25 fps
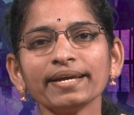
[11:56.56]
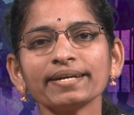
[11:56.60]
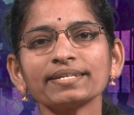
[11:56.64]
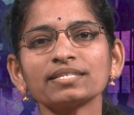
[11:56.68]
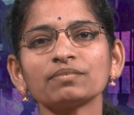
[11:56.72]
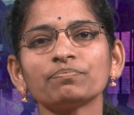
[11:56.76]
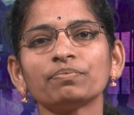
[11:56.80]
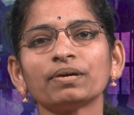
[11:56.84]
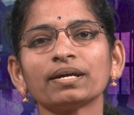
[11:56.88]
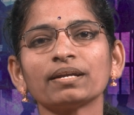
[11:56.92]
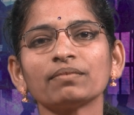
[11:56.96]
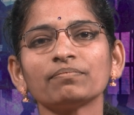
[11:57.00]

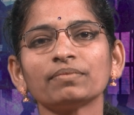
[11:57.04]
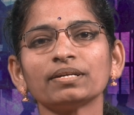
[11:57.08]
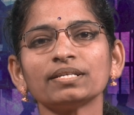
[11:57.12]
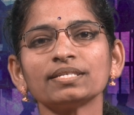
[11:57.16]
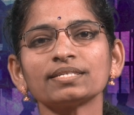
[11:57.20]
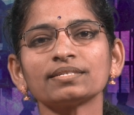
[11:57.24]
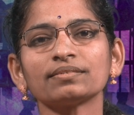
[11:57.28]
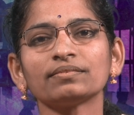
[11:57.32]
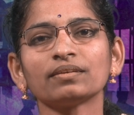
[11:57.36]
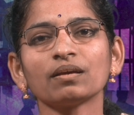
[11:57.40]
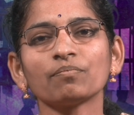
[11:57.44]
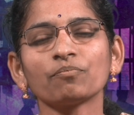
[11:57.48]
experiments
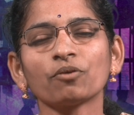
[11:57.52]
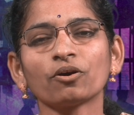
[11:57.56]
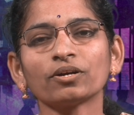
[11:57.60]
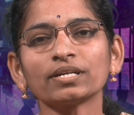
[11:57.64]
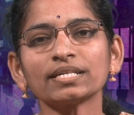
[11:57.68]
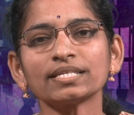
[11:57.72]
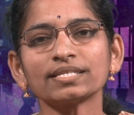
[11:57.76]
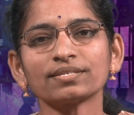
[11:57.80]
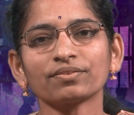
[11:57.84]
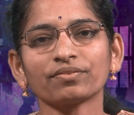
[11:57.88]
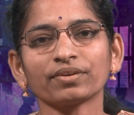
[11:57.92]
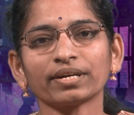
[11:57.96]

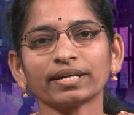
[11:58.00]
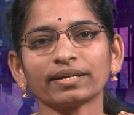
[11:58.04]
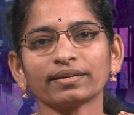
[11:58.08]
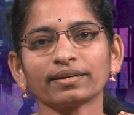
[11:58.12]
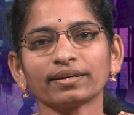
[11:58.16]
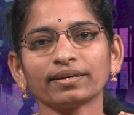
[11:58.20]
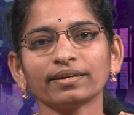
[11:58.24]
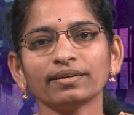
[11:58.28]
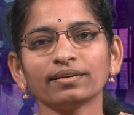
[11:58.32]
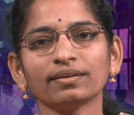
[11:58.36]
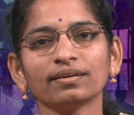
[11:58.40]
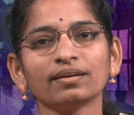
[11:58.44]

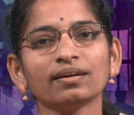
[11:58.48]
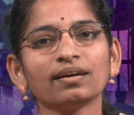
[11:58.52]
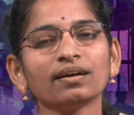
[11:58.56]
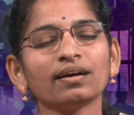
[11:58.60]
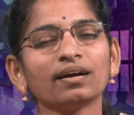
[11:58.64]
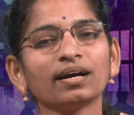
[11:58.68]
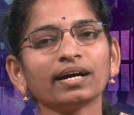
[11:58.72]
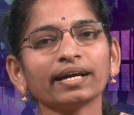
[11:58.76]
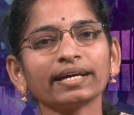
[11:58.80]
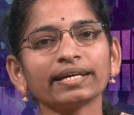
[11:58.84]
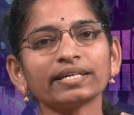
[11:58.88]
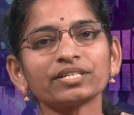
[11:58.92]
demonstrated
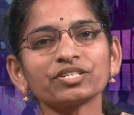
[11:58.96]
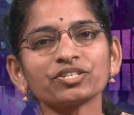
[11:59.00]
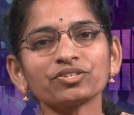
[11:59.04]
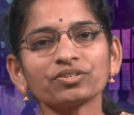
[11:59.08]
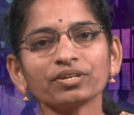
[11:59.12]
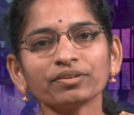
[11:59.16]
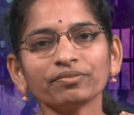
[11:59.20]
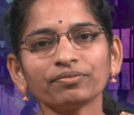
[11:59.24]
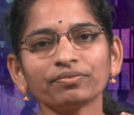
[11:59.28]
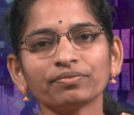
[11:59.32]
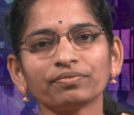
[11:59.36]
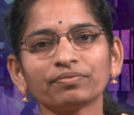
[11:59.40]
a
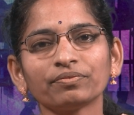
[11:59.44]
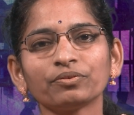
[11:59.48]
shift